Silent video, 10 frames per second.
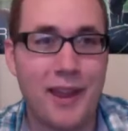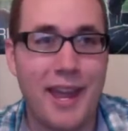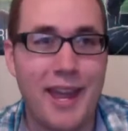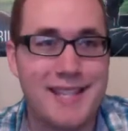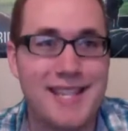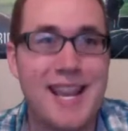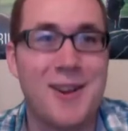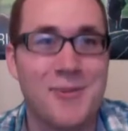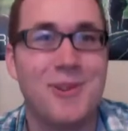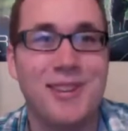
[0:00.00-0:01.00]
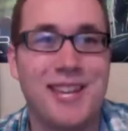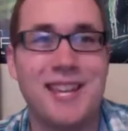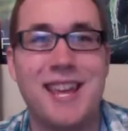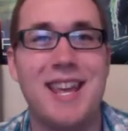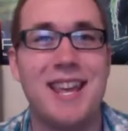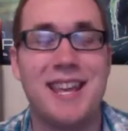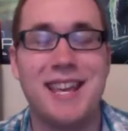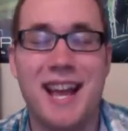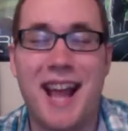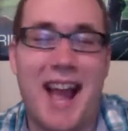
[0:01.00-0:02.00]
it's got a really,
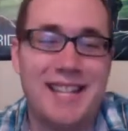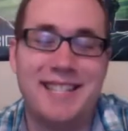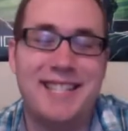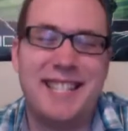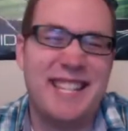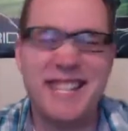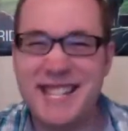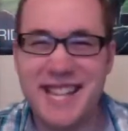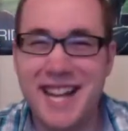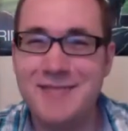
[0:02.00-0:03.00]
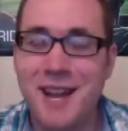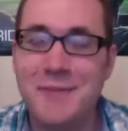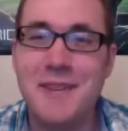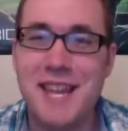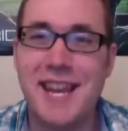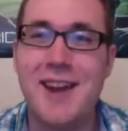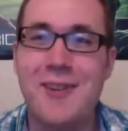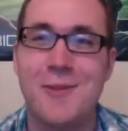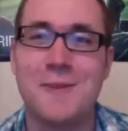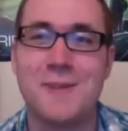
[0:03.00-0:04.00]
I'm geeking
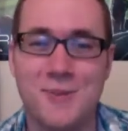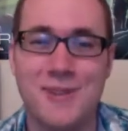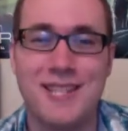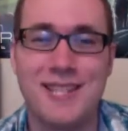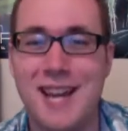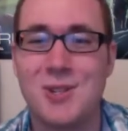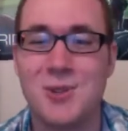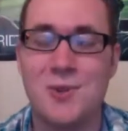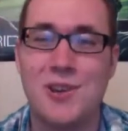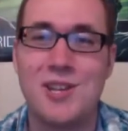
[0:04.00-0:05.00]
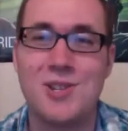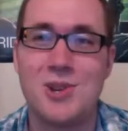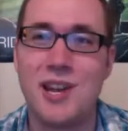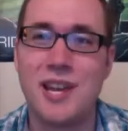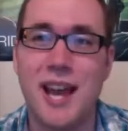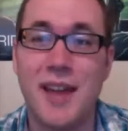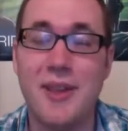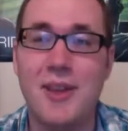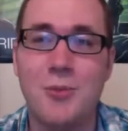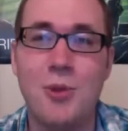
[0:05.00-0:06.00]
out over this movie because I actually really enjoy it. I
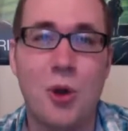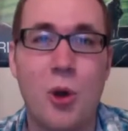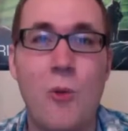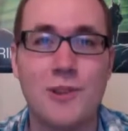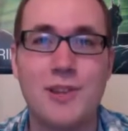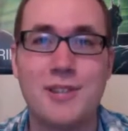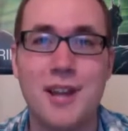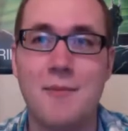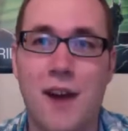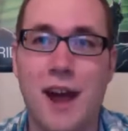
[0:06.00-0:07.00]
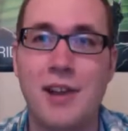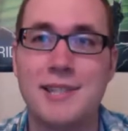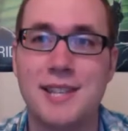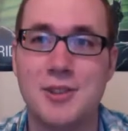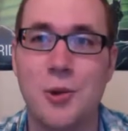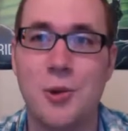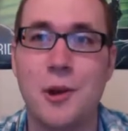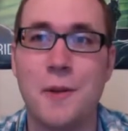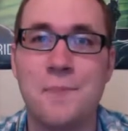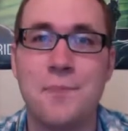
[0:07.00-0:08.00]
think with the over the top violence and
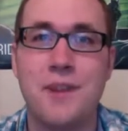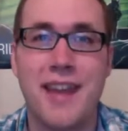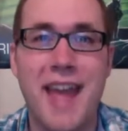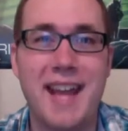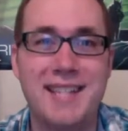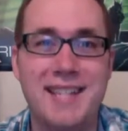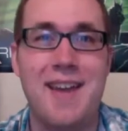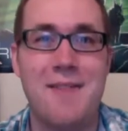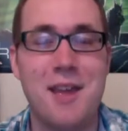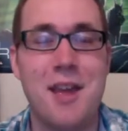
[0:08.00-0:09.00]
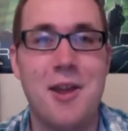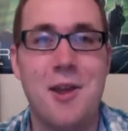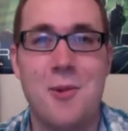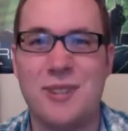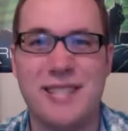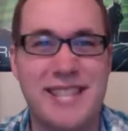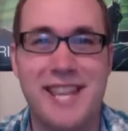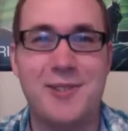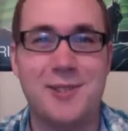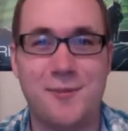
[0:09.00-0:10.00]
gore, it has that
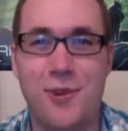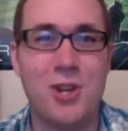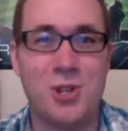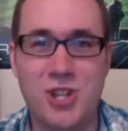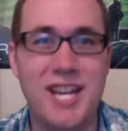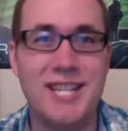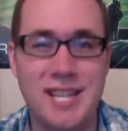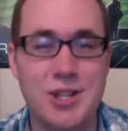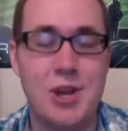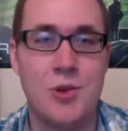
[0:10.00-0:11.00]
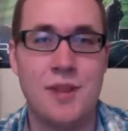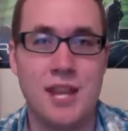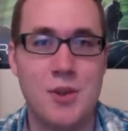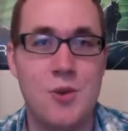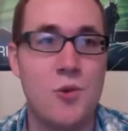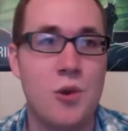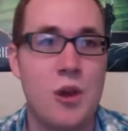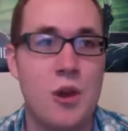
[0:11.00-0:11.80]
ridiculous, fun, cheesy tone that you